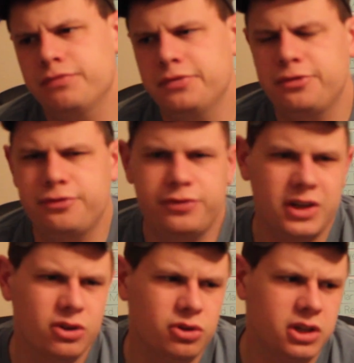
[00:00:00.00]

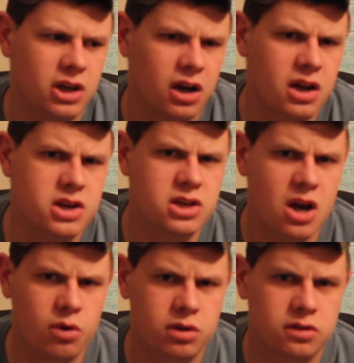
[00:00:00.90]
fairly
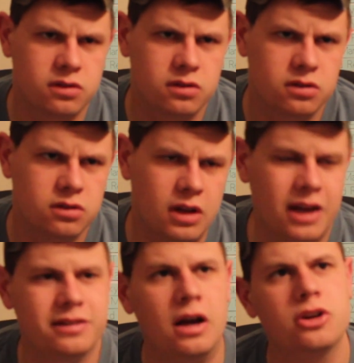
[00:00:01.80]
unnoticed.
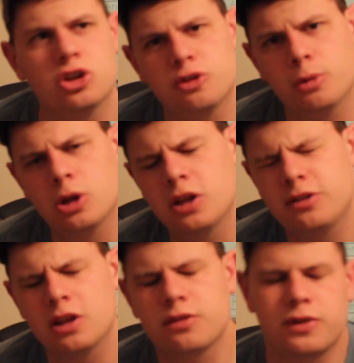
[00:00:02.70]
It's not unnoticeable.
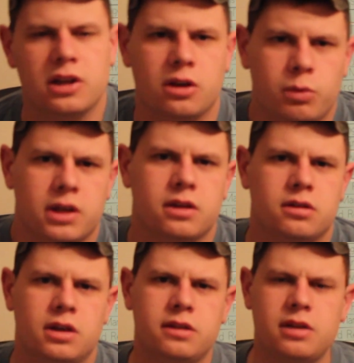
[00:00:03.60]
It's fairly weak.
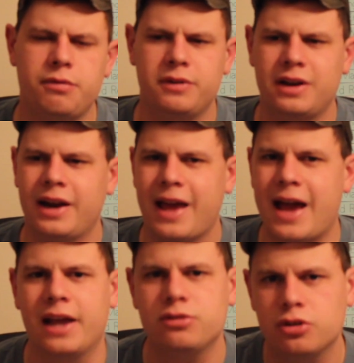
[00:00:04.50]
It's definitely not
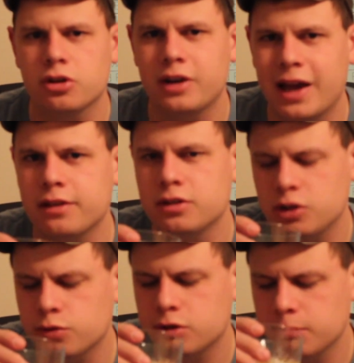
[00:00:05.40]
as good as it
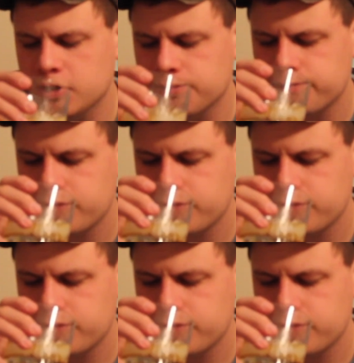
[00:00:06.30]
used to be.